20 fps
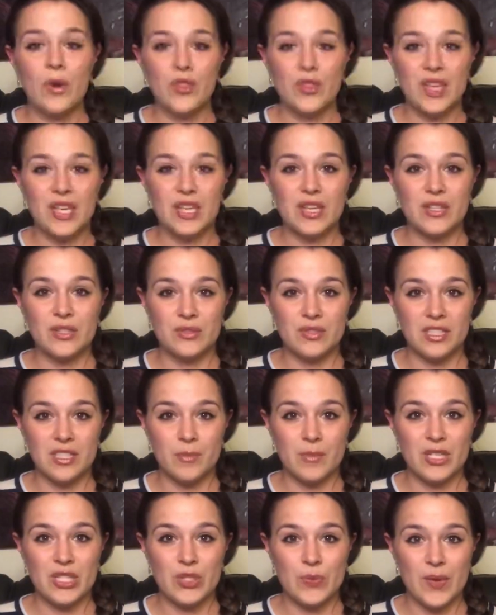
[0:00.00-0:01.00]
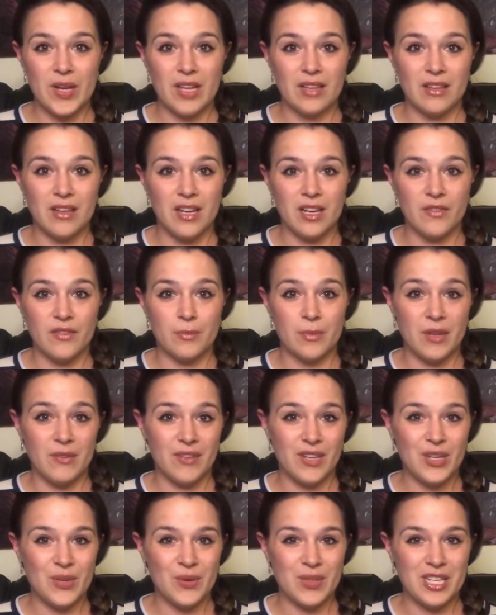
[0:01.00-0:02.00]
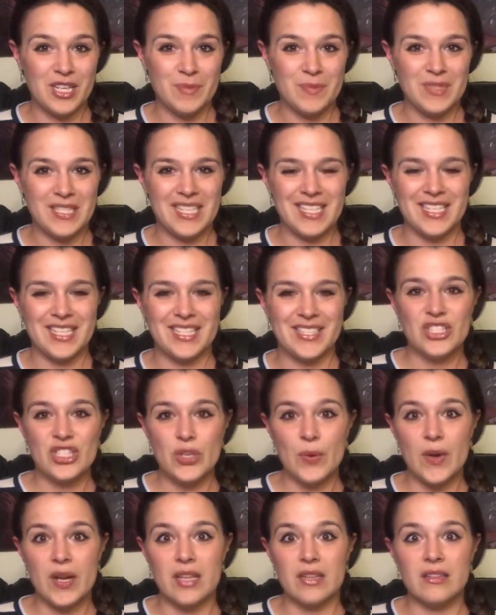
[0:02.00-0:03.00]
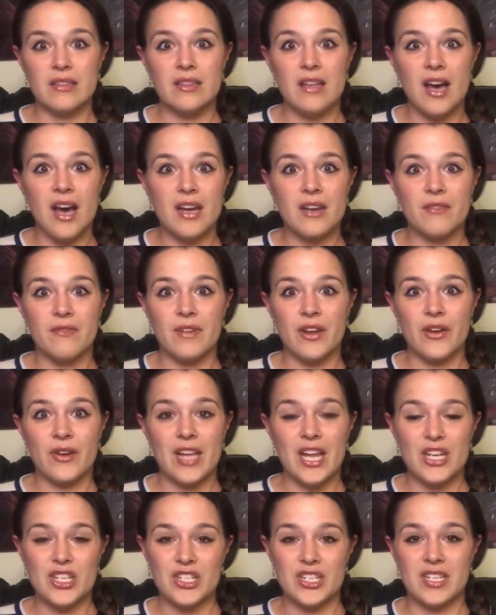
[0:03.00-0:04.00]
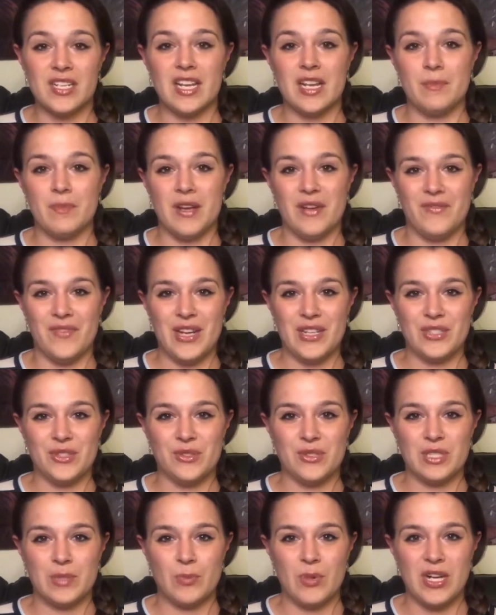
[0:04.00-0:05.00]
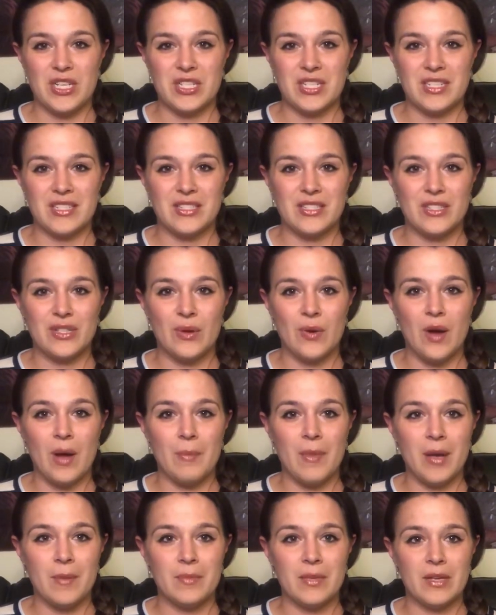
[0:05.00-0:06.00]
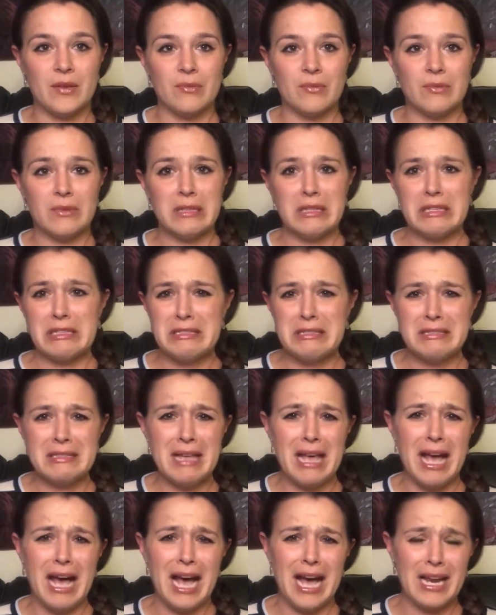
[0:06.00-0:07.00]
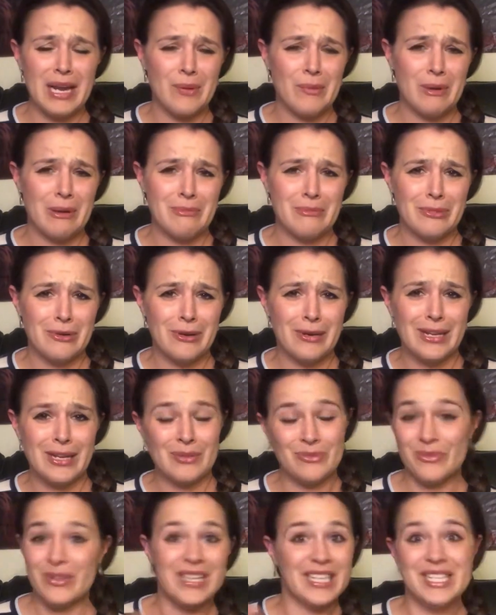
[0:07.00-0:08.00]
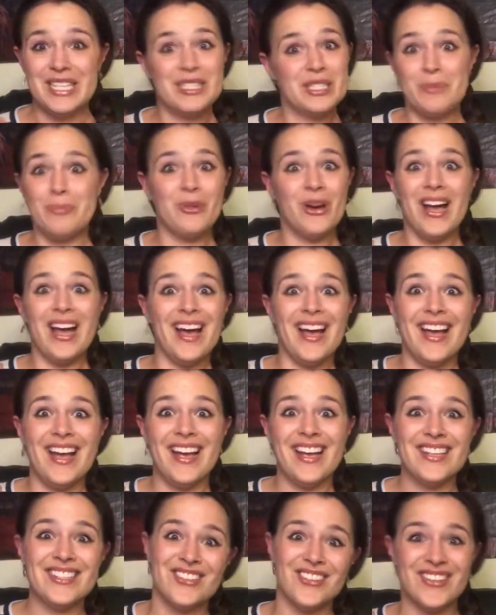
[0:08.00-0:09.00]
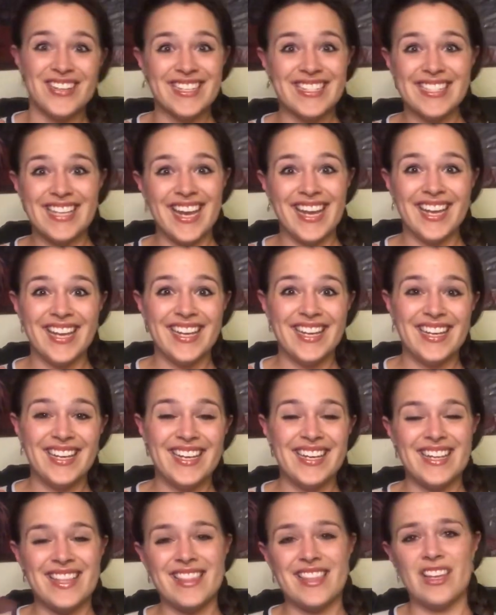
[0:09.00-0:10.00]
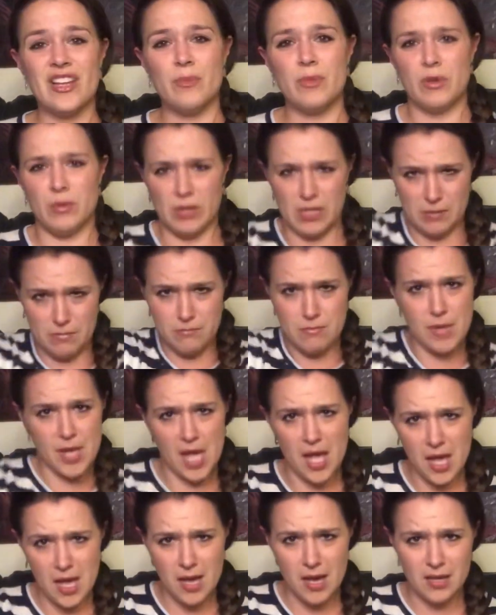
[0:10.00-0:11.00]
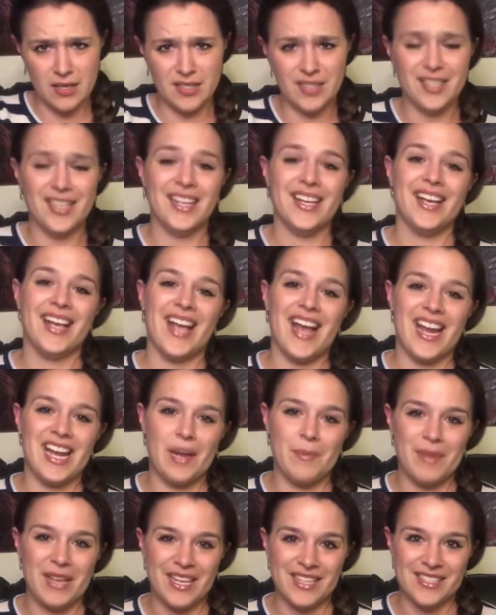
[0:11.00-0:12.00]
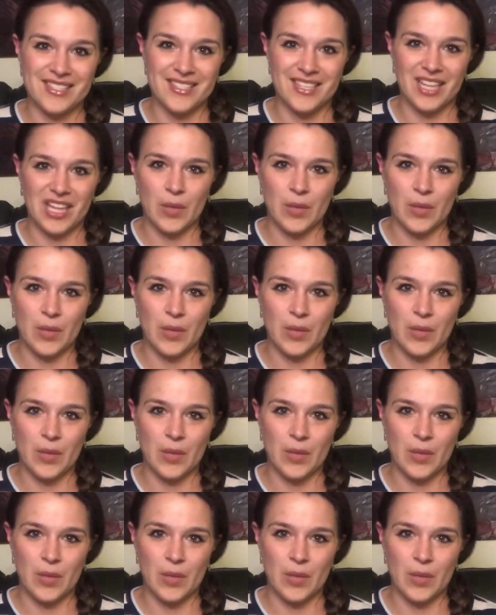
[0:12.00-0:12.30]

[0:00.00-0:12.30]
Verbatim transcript: thing you'll see me doing a lot of in my video clips is showing a lot of variation in my facial expression. So I might be really sad at one point, really surprised guys are excited. And then I'll be really mad and I make it silly